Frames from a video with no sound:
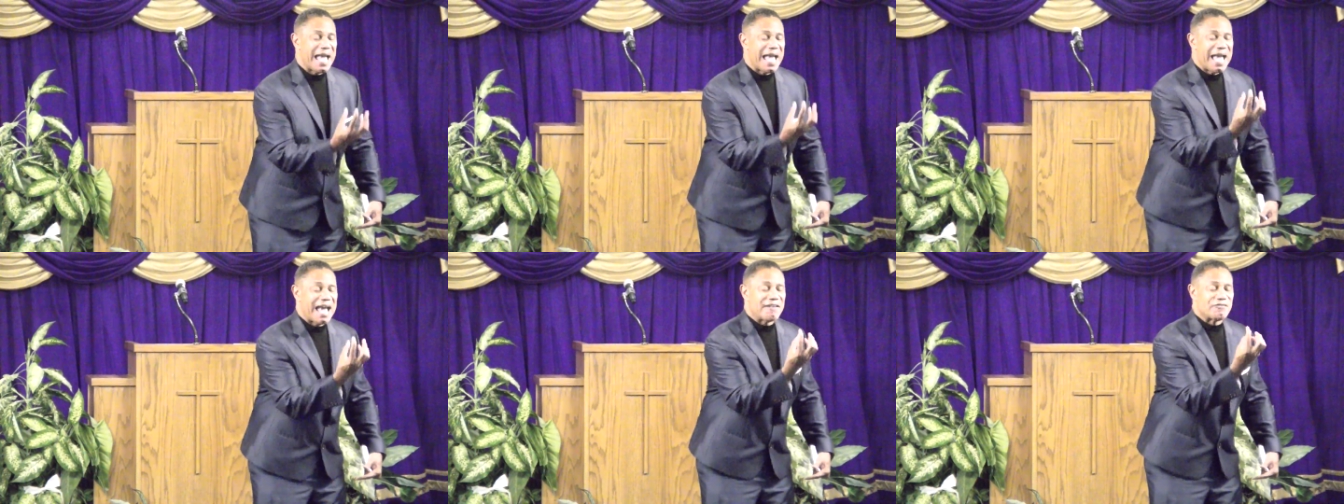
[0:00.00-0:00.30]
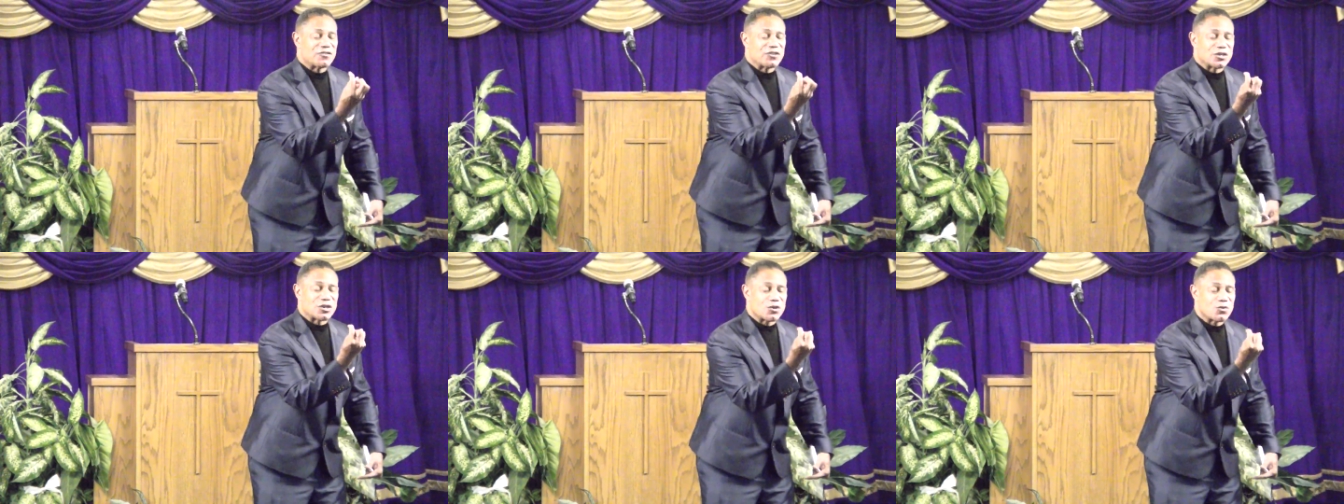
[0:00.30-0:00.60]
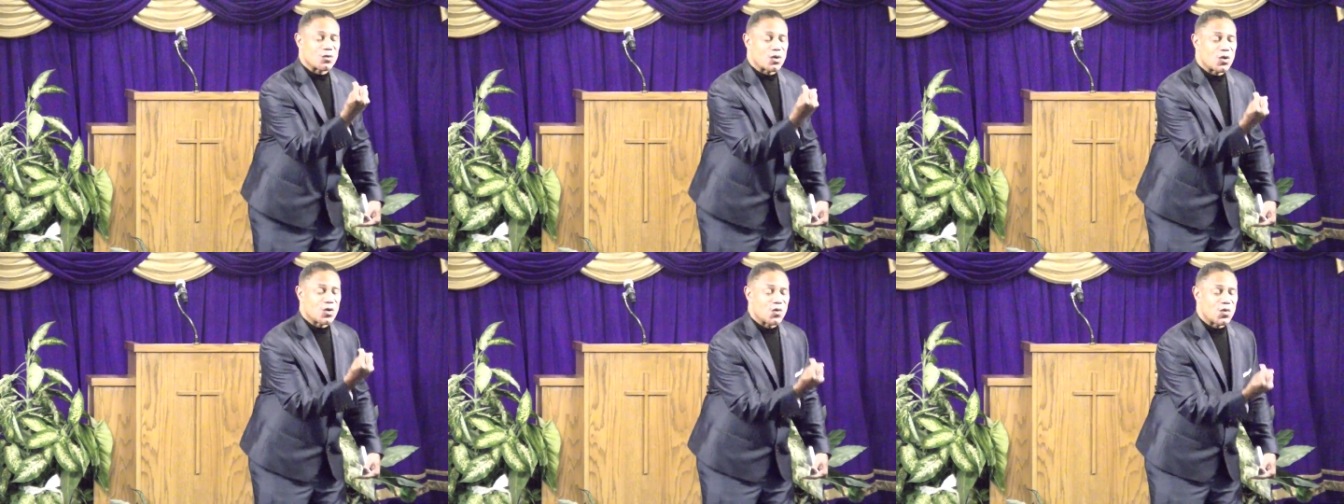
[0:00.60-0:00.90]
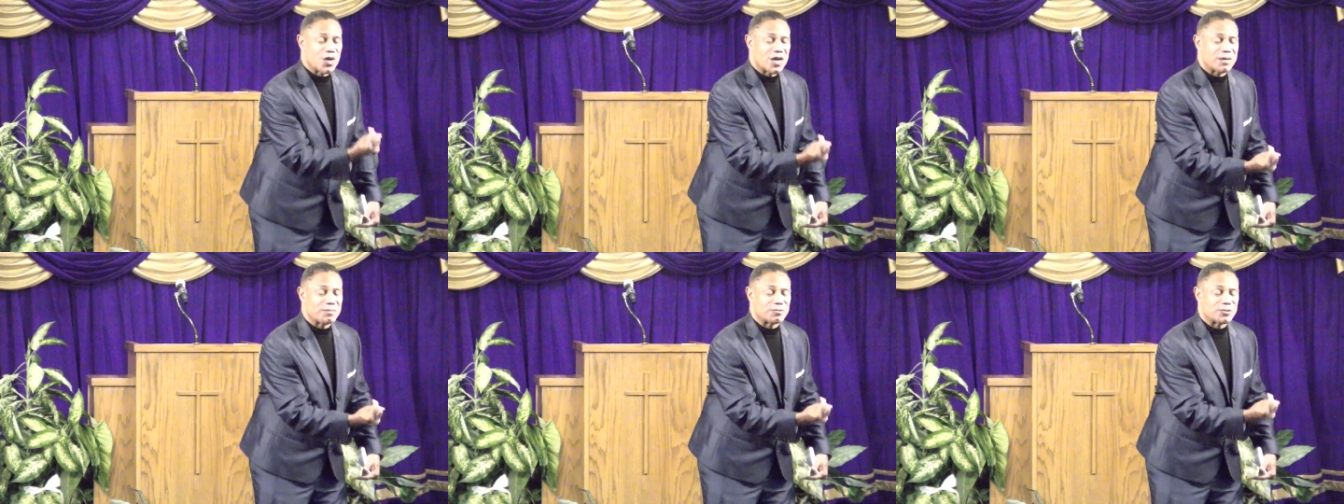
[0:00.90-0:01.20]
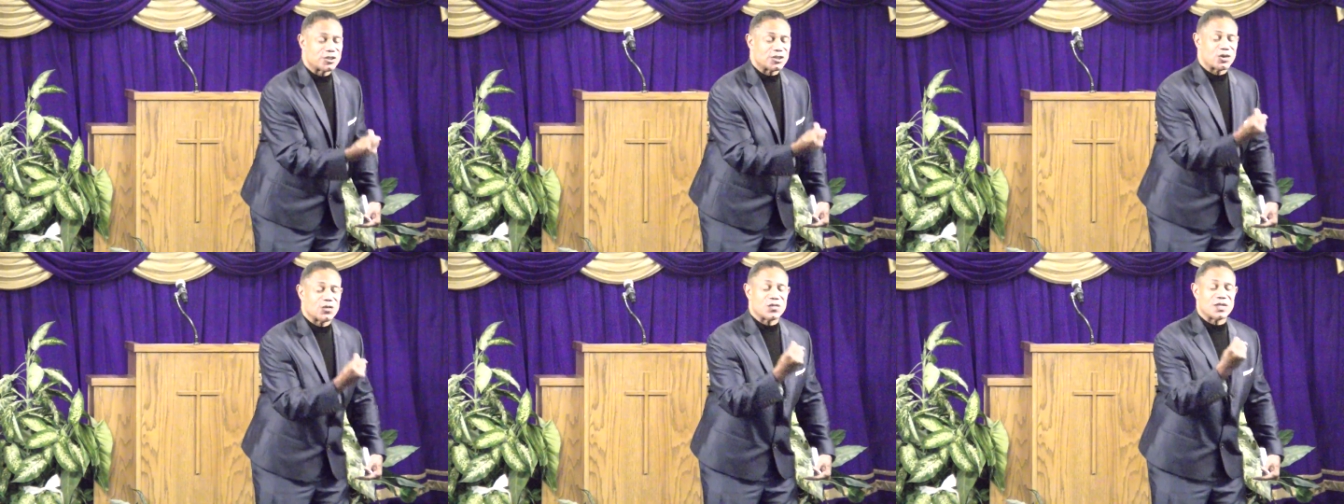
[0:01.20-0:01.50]
have to grow up
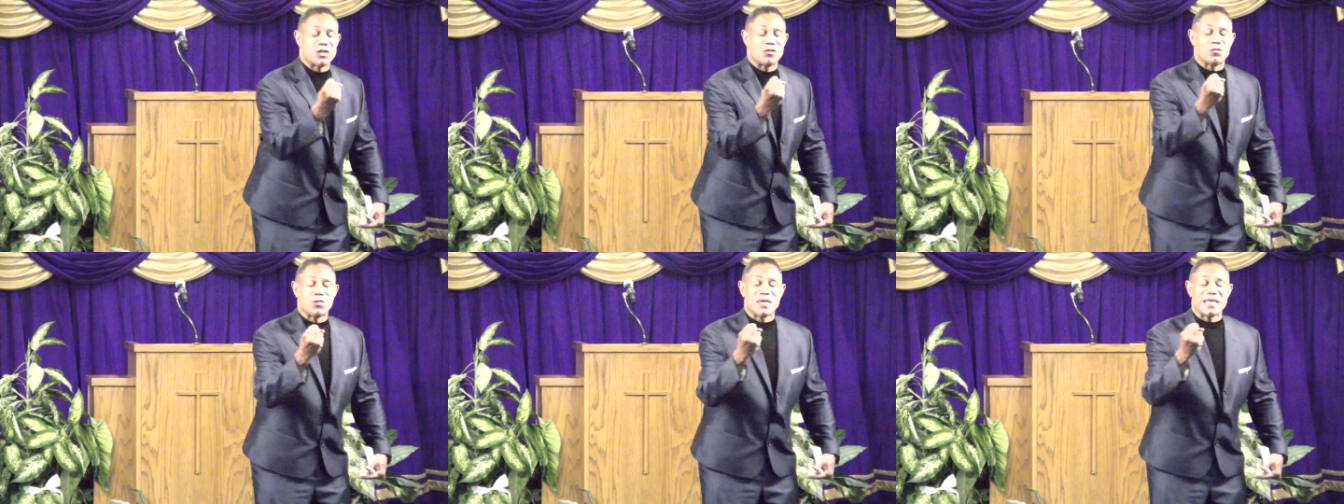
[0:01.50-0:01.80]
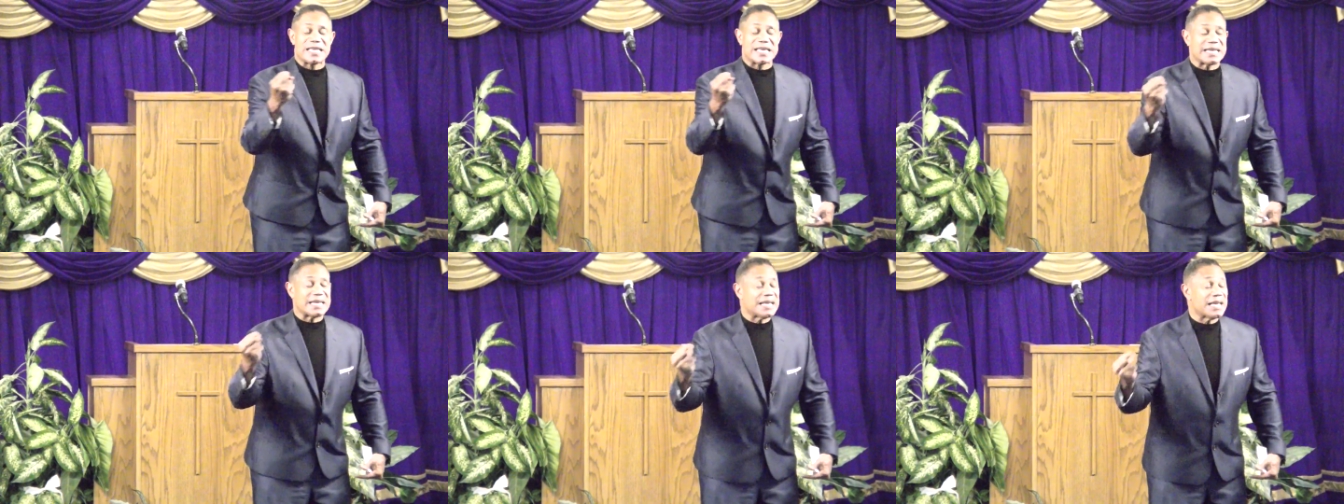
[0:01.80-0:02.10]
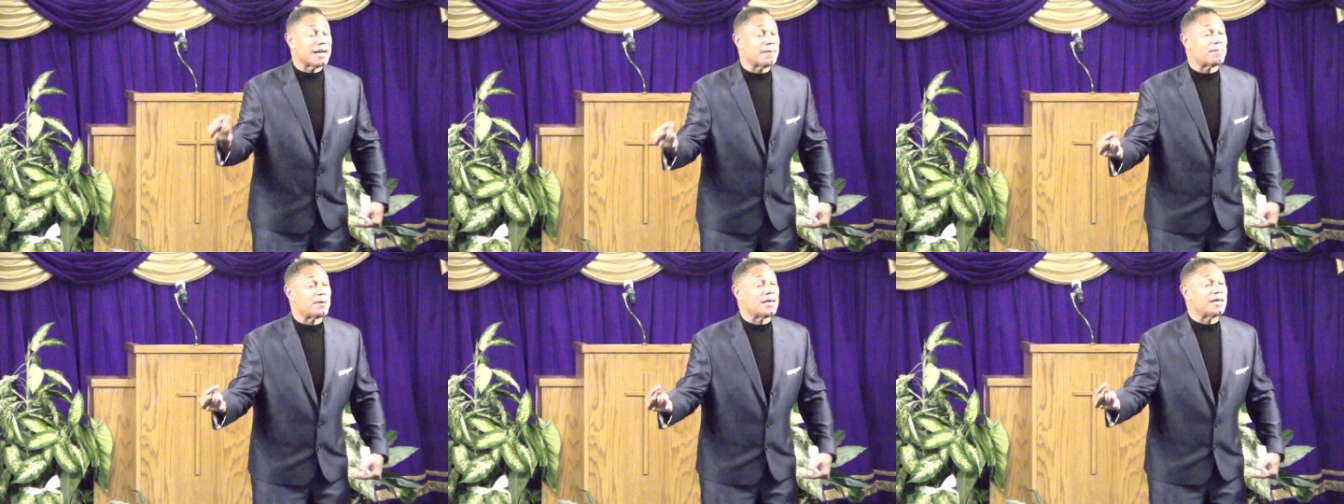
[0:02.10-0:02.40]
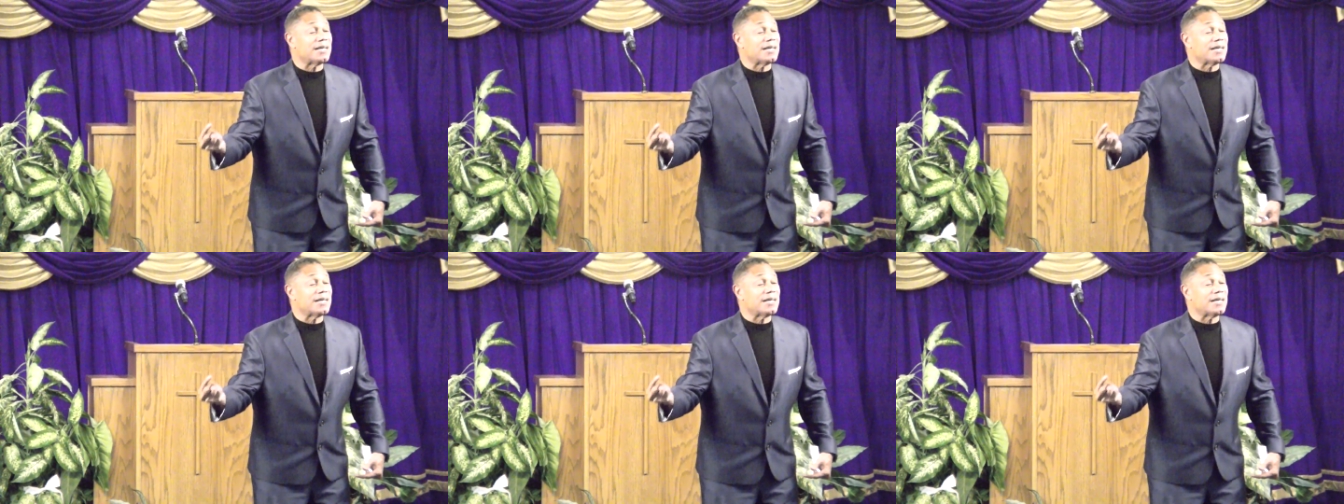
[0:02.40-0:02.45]
so that we can help